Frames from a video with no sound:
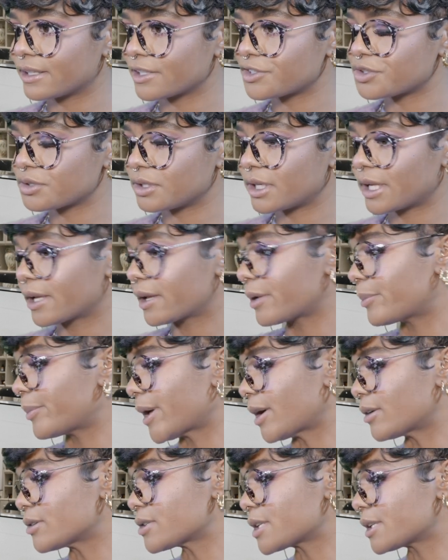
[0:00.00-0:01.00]
that you like
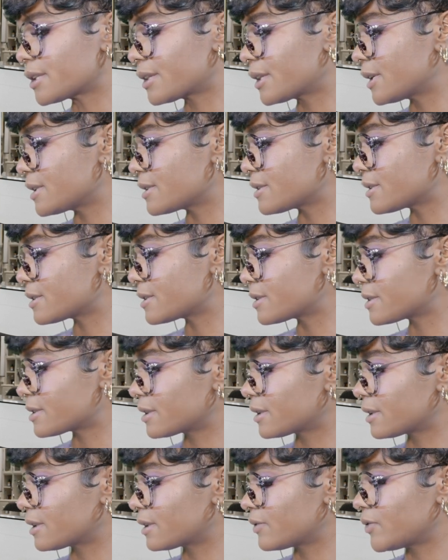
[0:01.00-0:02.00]
about this
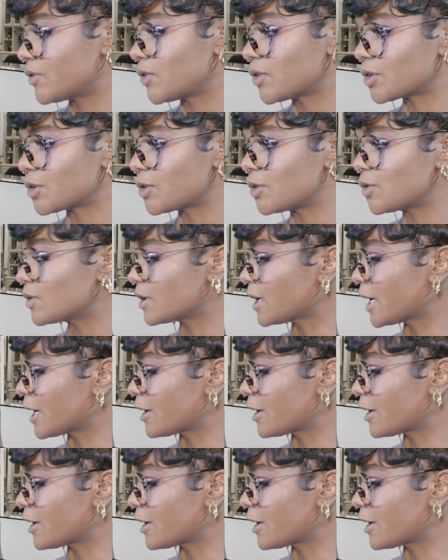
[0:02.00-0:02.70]
photo,